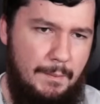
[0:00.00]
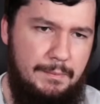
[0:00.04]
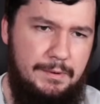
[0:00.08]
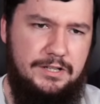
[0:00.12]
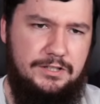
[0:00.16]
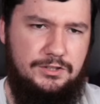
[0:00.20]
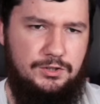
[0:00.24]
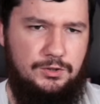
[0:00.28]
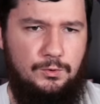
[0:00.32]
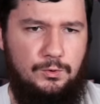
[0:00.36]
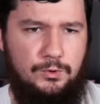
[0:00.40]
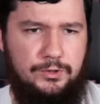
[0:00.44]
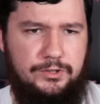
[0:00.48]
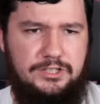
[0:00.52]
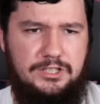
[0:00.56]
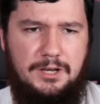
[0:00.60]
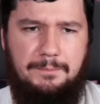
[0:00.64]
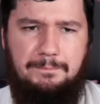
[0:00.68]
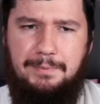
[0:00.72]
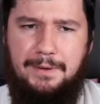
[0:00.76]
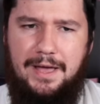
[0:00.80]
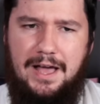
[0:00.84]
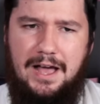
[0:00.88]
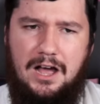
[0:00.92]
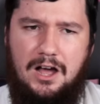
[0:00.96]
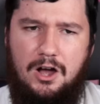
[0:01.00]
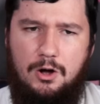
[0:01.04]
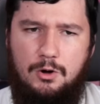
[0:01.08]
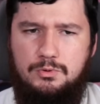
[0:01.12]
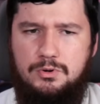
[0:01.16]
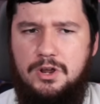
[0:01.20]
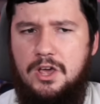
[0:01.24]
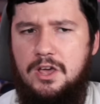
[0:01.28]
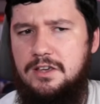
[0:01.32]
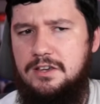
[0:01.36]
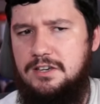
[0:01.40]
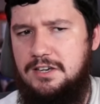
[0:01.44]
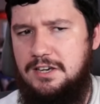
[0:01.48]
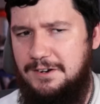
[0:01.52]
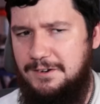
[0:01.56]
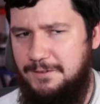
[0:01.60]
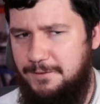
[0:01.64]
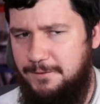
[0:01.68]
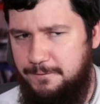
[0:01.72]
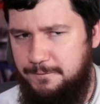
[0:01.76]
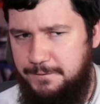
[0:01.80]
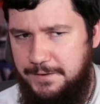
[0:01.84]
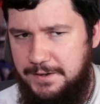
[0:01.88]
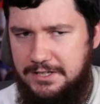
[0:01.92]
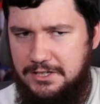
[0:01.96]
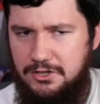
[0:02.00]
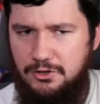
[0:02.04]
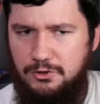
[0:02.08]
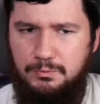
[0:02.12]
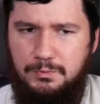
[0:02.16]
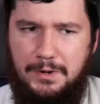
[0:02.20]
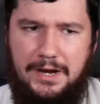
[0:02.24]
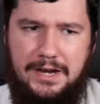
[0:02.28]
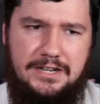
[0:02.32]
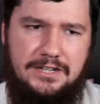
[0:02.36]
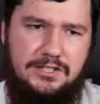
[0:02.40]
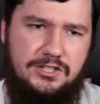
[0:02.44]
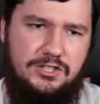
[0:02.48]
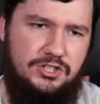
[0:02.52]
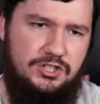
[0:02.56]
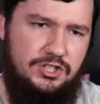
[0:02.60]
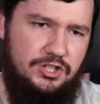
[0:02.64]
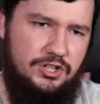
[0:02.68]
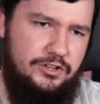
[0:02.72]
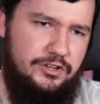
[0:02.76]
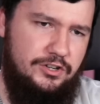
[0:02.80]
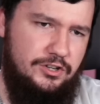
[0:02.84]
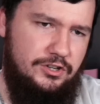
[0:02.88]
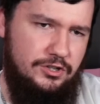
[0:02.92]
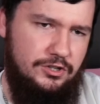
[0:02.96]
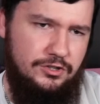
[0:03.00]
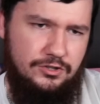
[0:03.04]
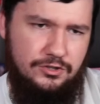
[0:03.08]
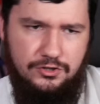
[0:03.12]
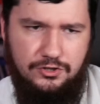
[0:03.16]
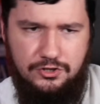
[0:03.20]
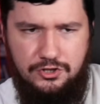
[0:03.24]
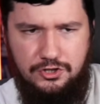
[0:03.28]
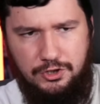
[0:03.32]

we're talking about configuration,